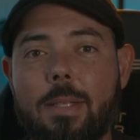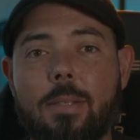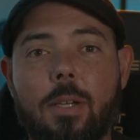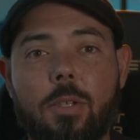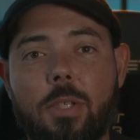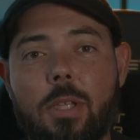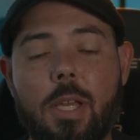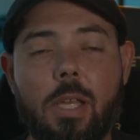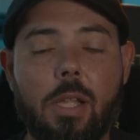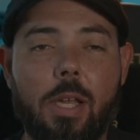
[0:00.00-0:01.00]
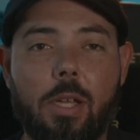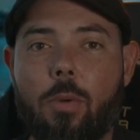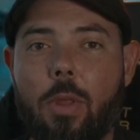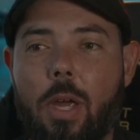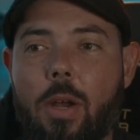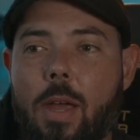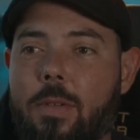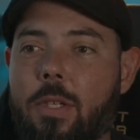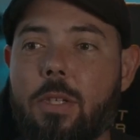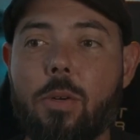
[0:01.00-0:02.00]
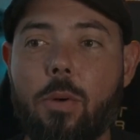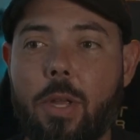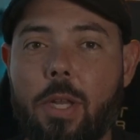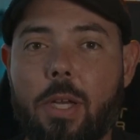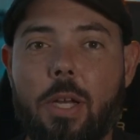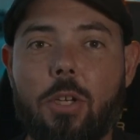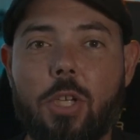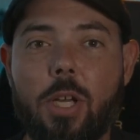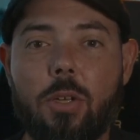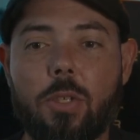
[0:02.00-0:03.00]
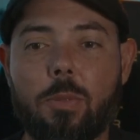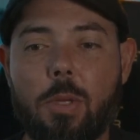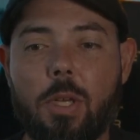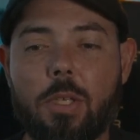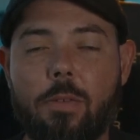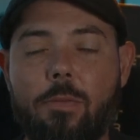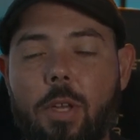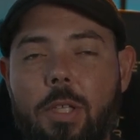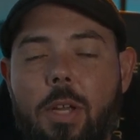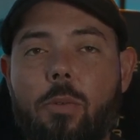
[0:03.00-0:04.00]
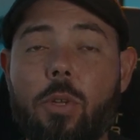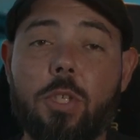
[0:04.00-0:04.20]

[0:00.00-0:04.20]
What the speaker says: to tungsten daylight without having to deal with any kind of gels, because I feel like that really